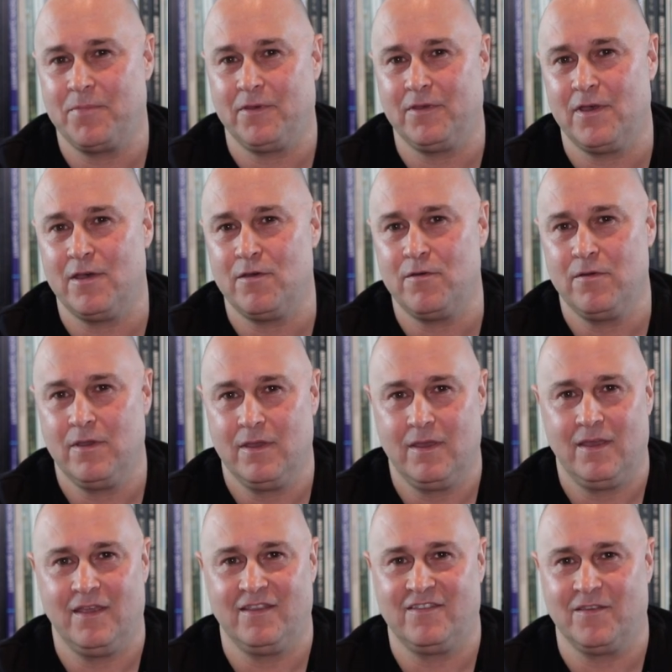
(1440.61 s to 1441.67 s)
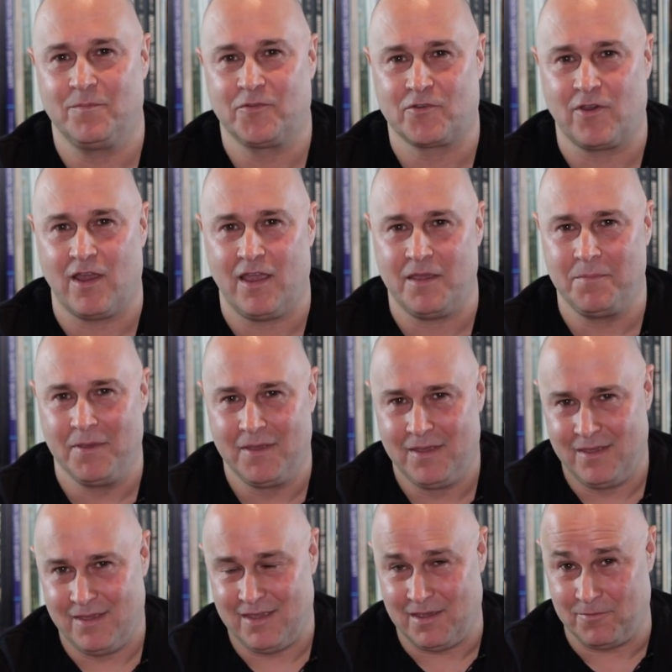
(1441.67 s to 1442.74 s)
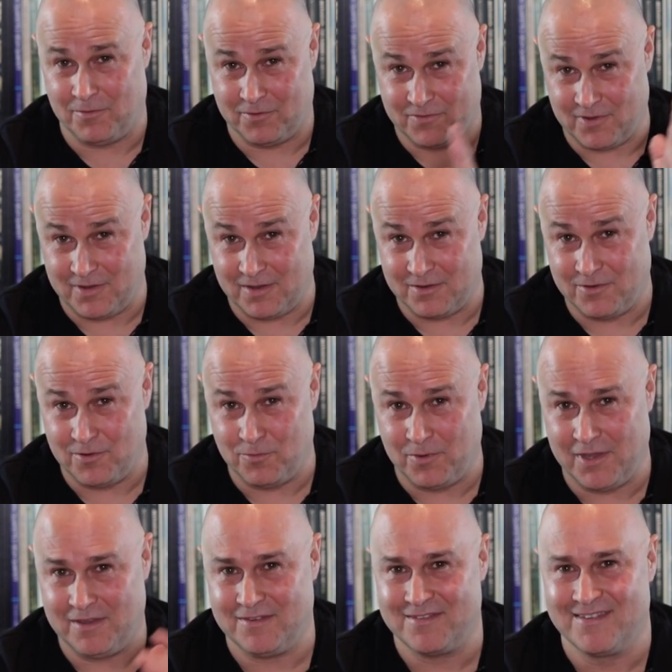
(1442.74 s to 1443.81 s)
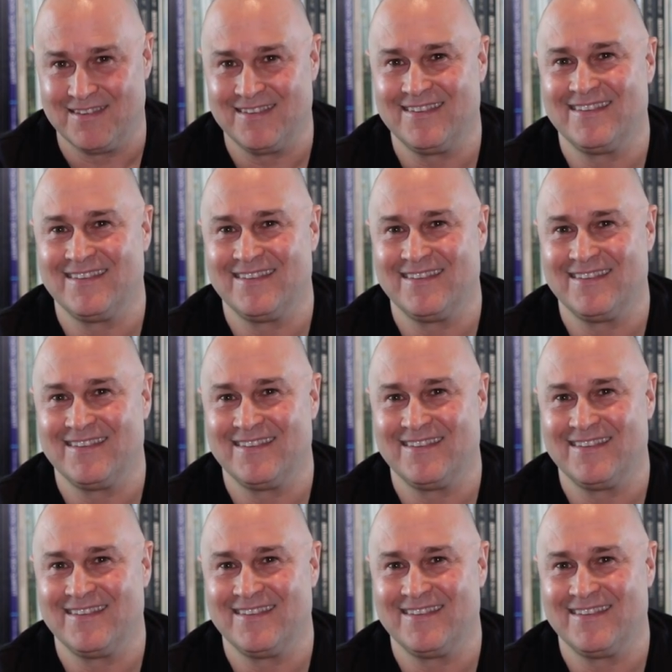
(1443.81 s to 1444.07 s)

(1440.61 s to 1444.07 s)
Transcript: below, and subscribe. And we'll see you in 2 weeks.